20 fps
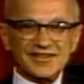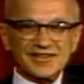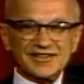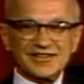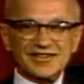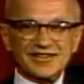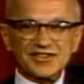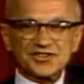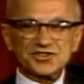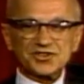
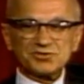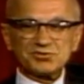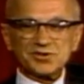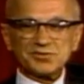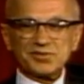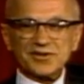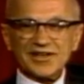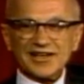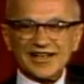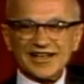that you would
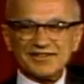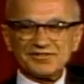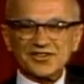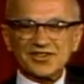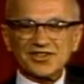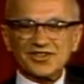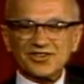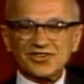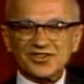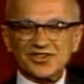be having
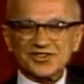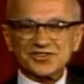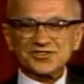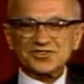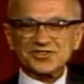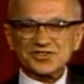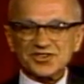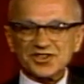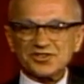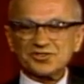a larger
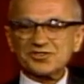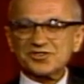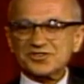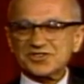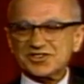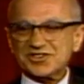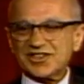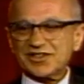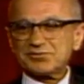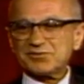total
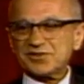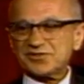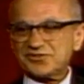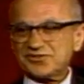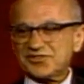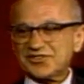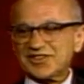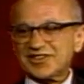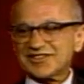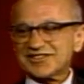sum of
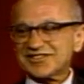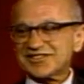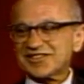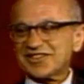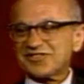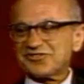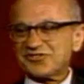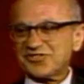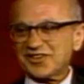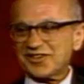funds
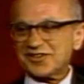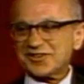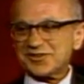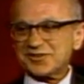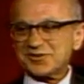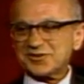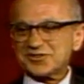of, uh,